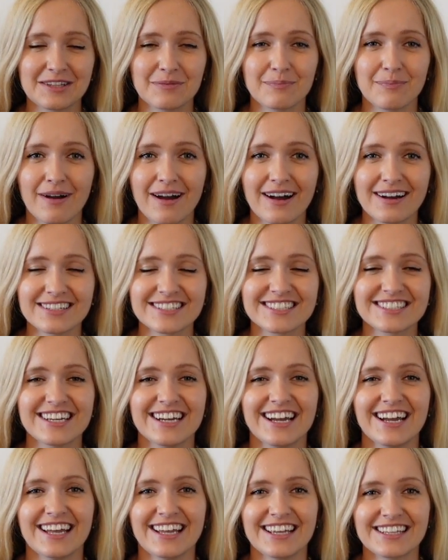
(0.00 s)
the bus
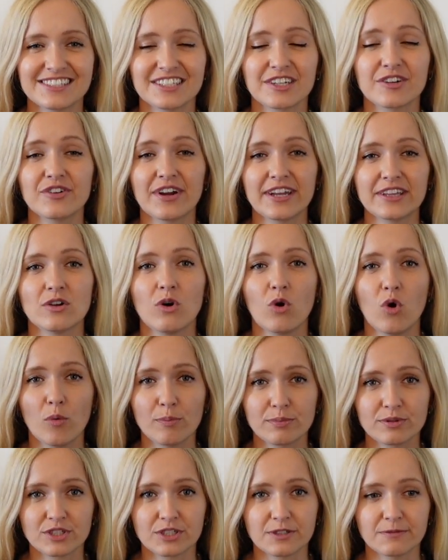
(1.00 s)
is a great
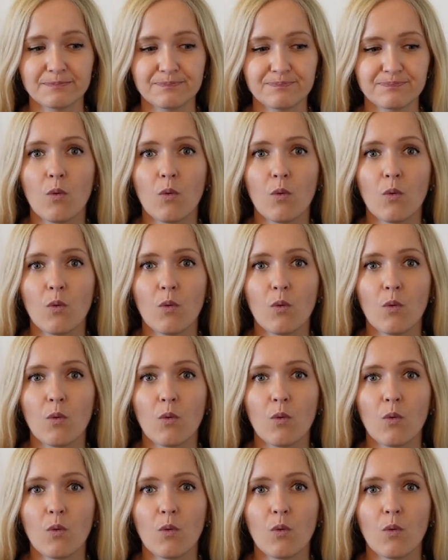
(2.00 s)
option.